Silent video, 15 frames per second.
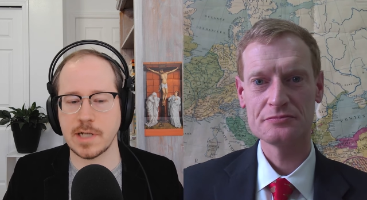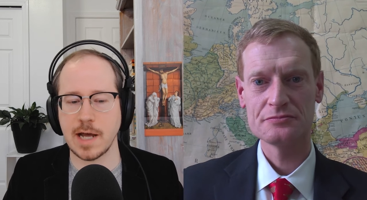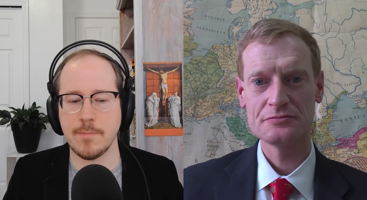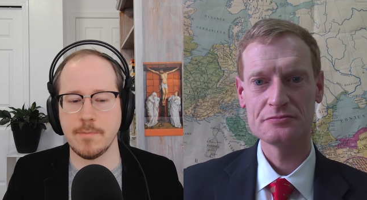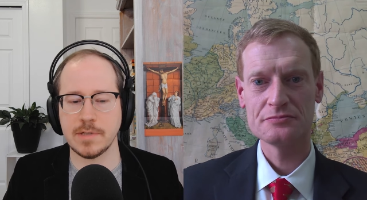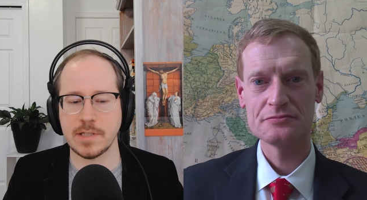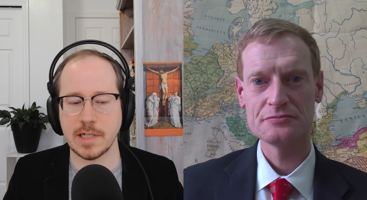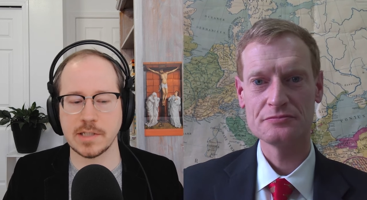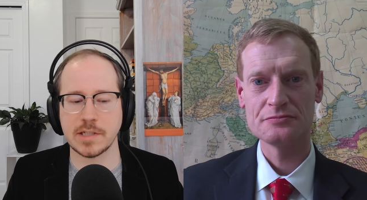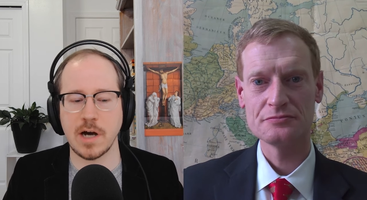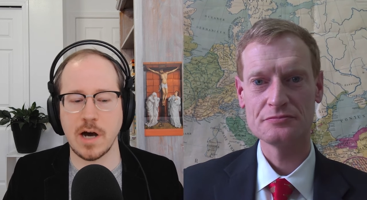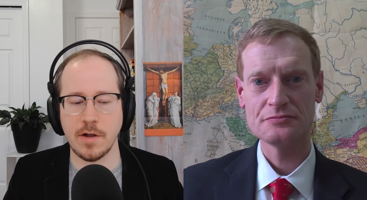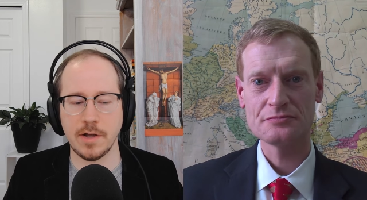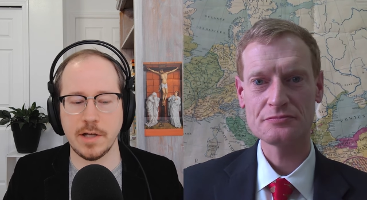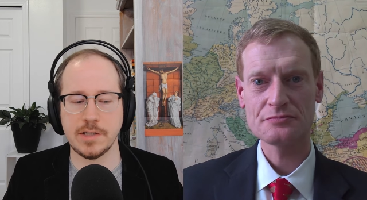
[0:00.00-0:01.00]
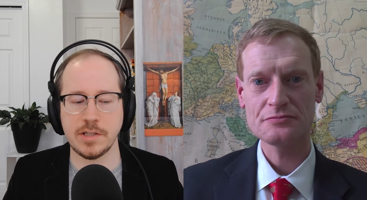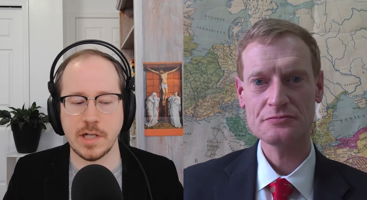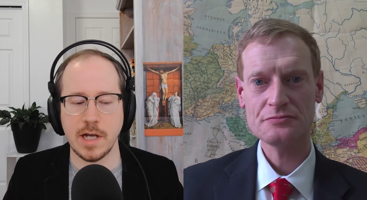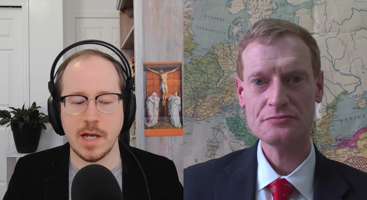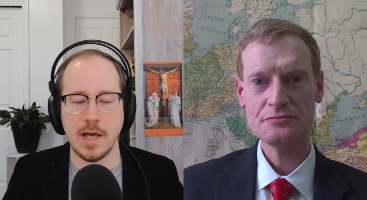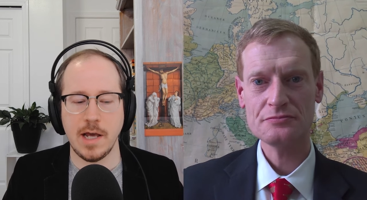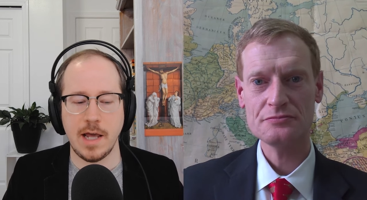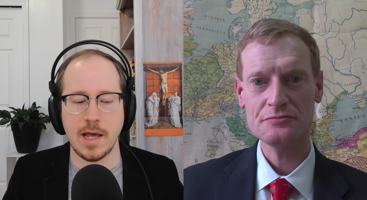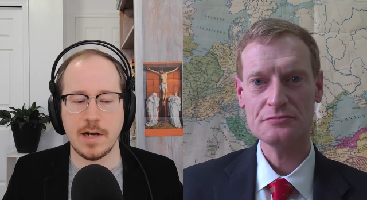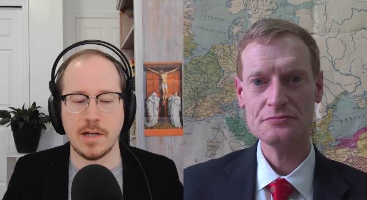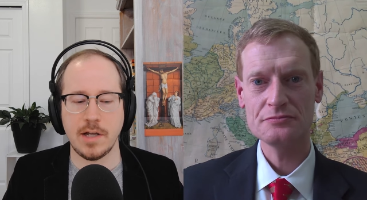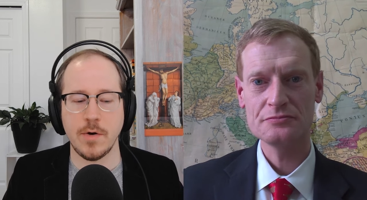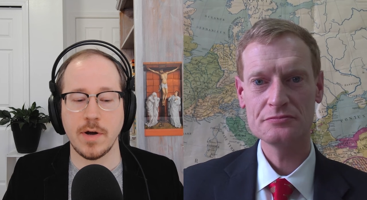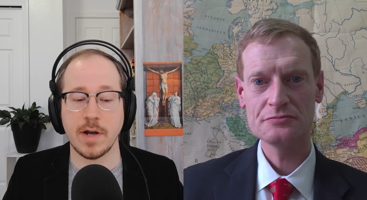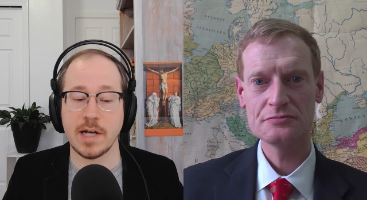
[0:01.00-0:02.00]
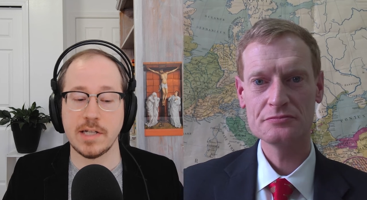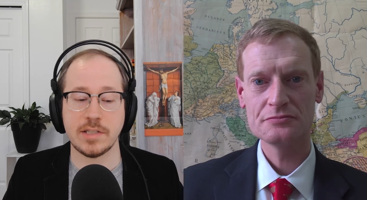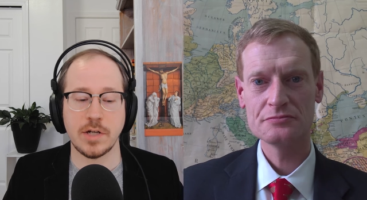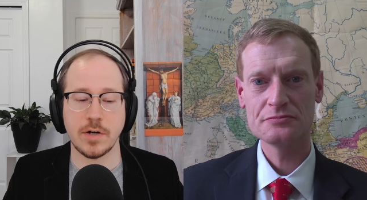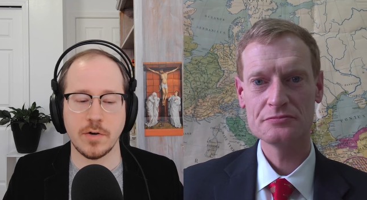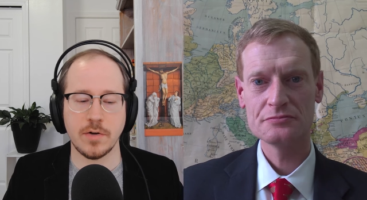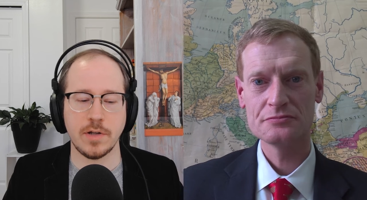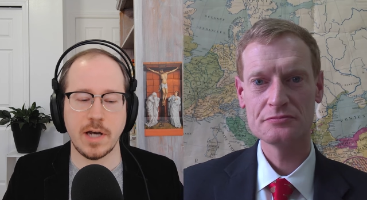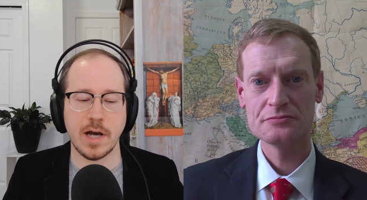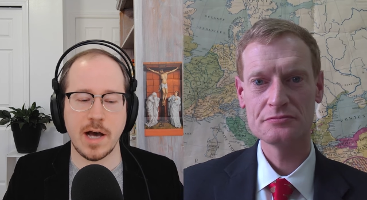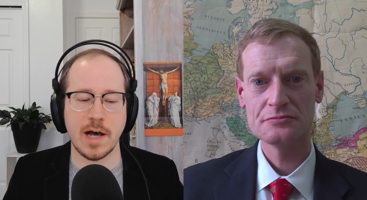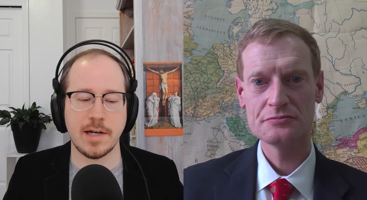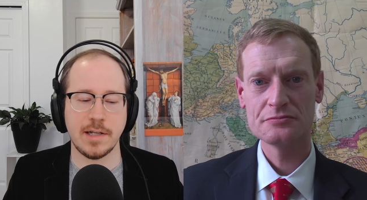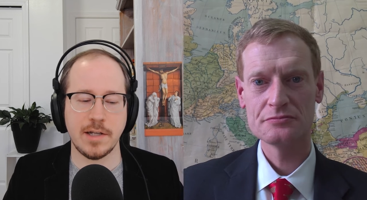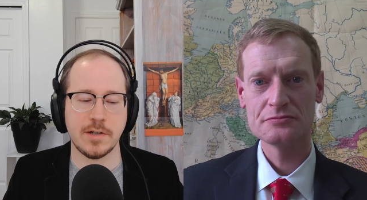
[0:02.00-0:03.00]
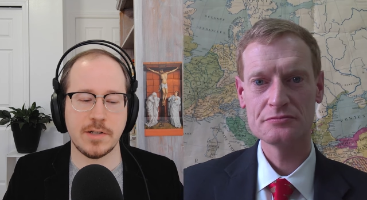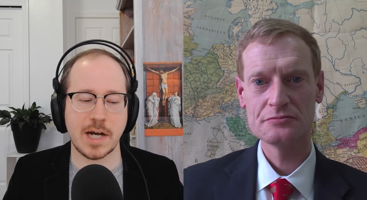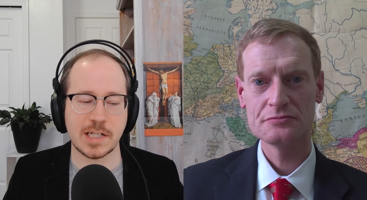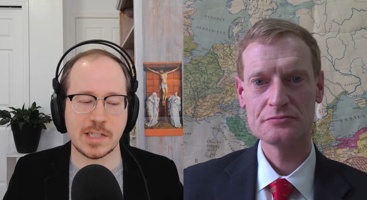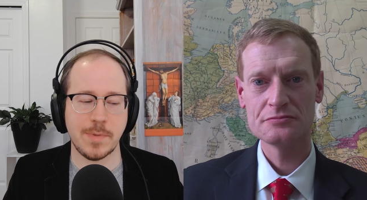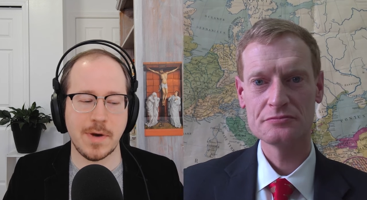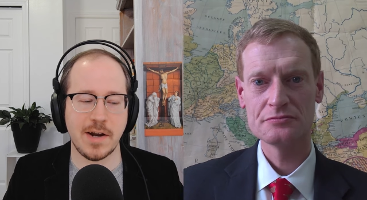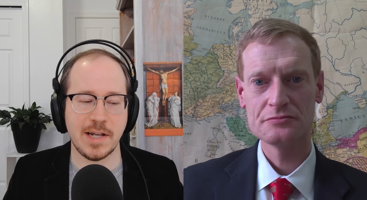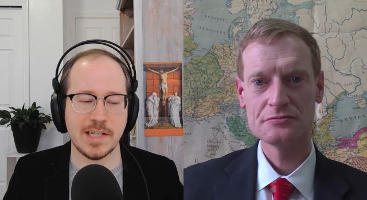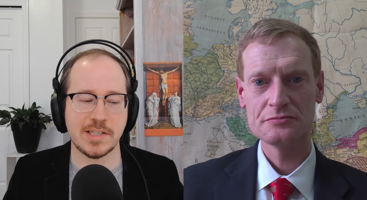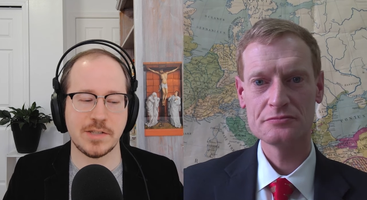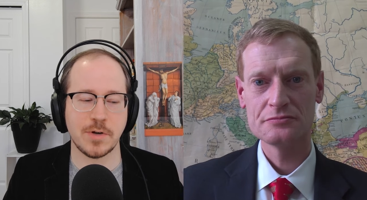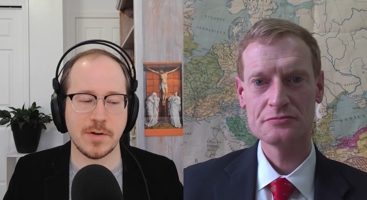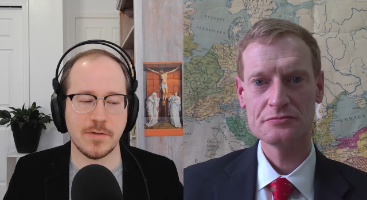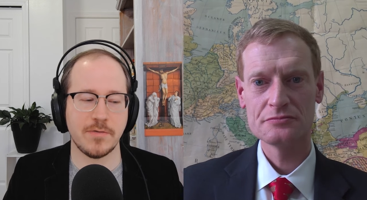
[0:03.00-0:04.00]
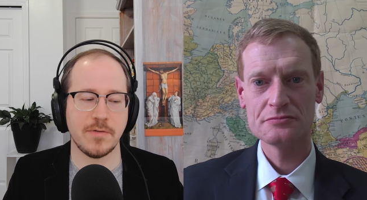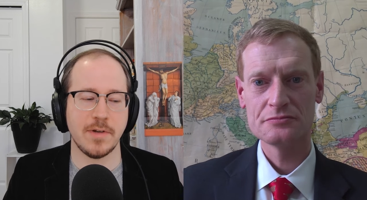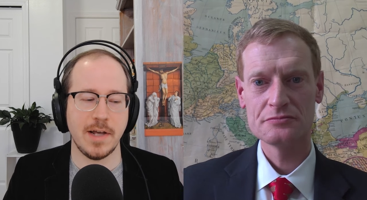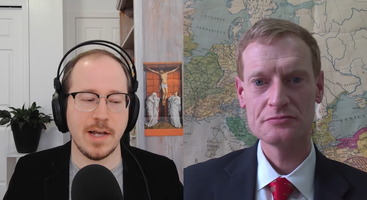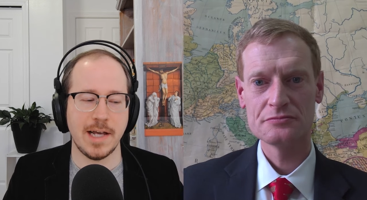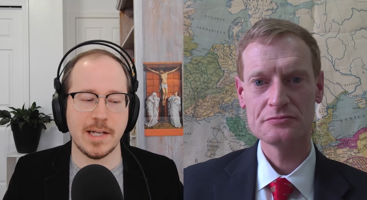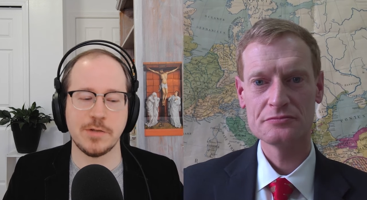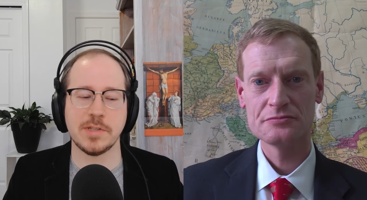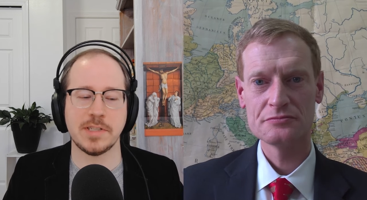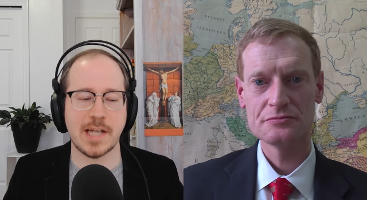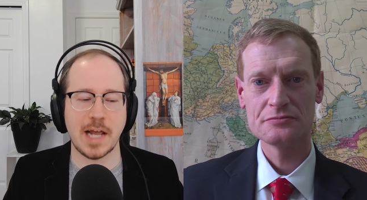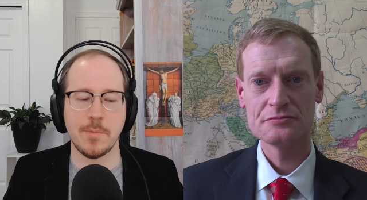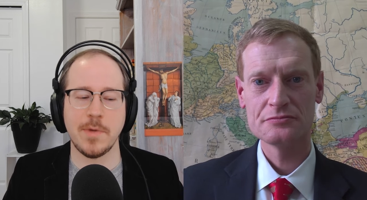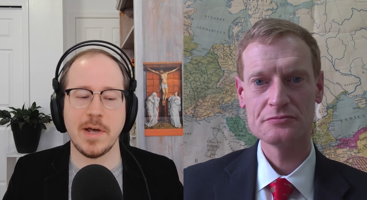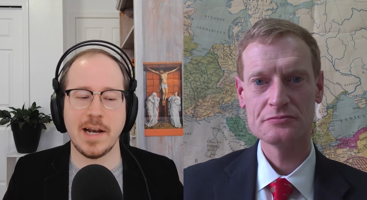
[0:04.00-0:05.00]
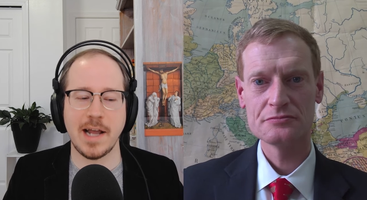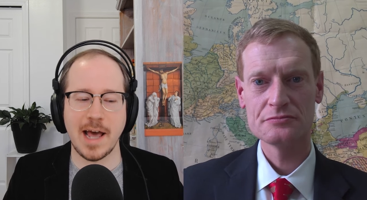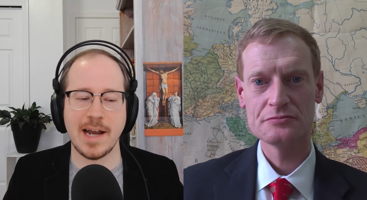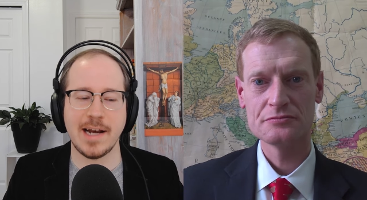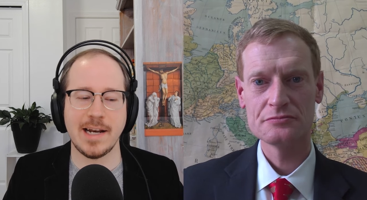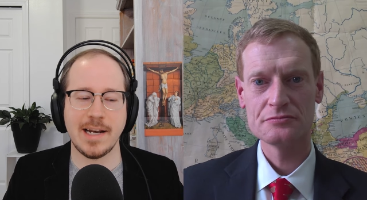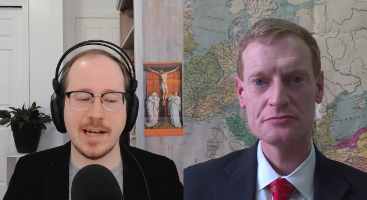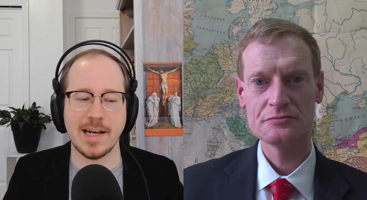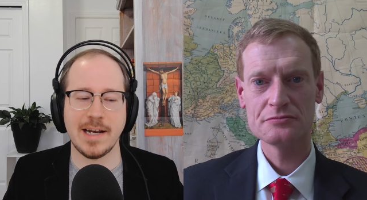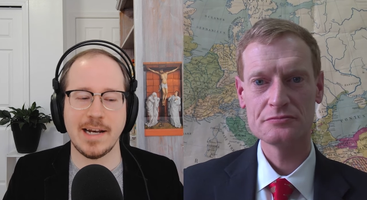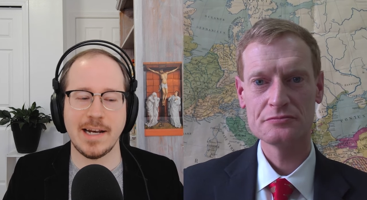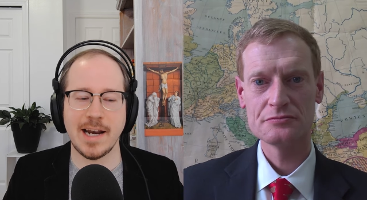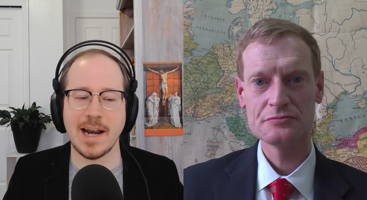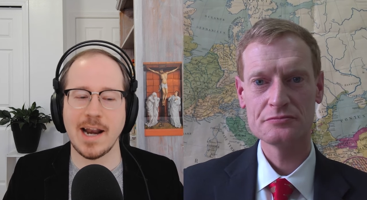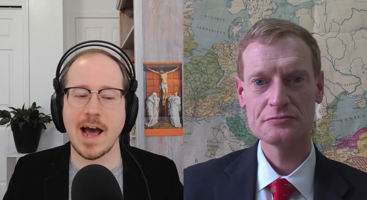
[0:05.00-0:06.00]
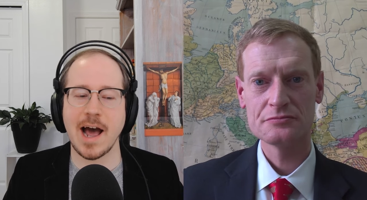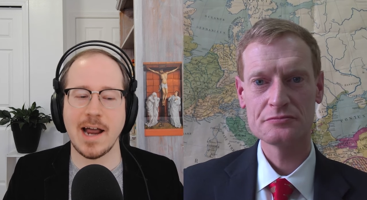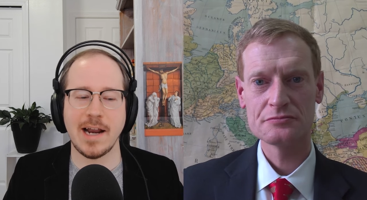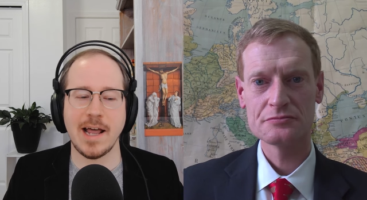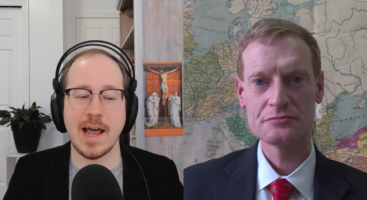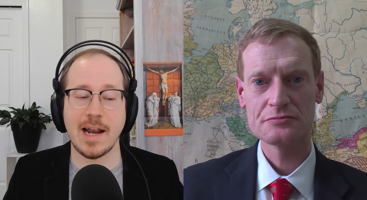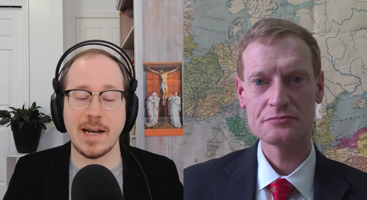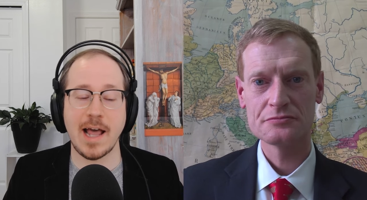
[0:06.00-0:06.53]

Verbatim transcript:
Speaker 1: time since college. And, you know, Augustine early on, you know, talks about his sort of his resentment at not at